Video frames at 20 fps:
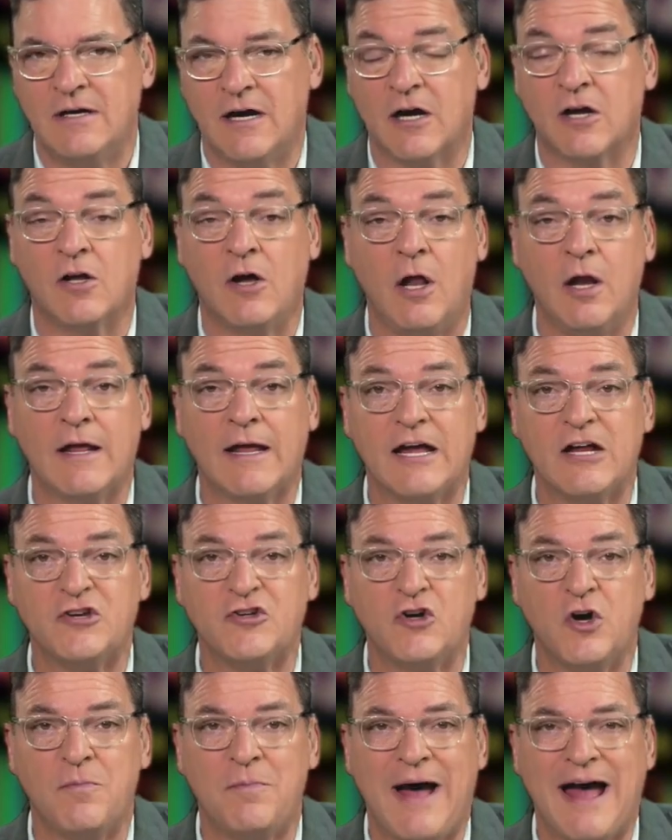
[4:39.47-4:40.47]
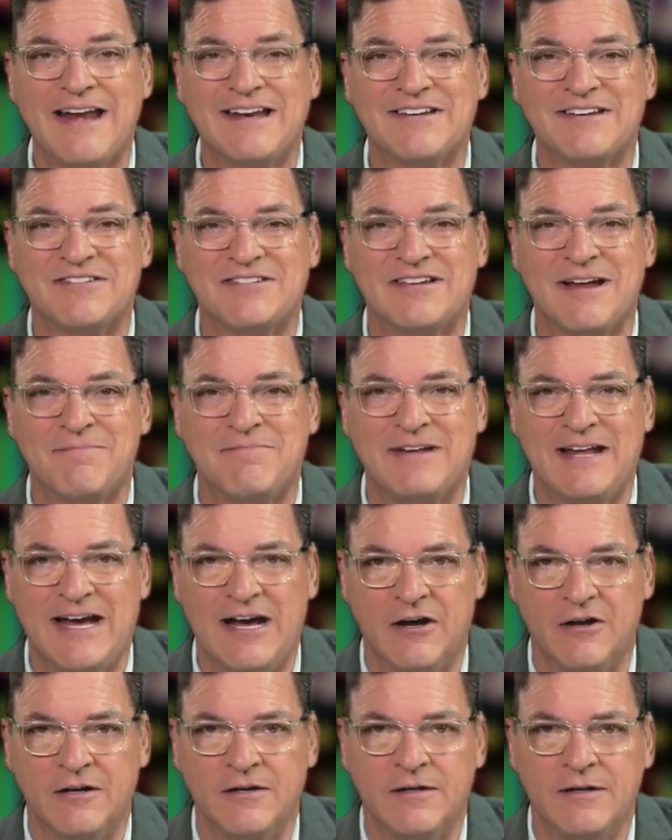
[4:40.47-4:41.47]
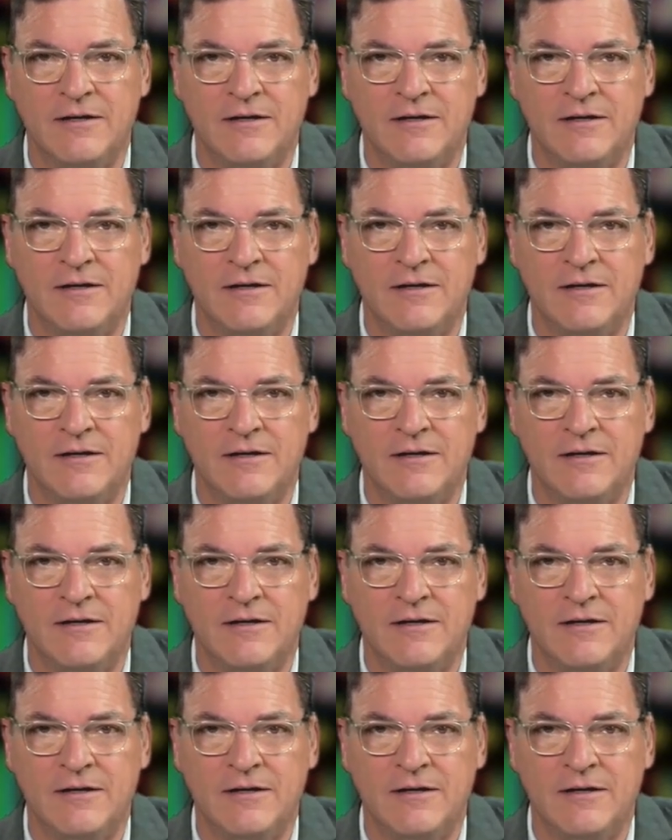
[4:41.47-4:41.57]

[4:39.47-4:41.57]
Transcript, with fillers: are calling on Joe Biden to step down,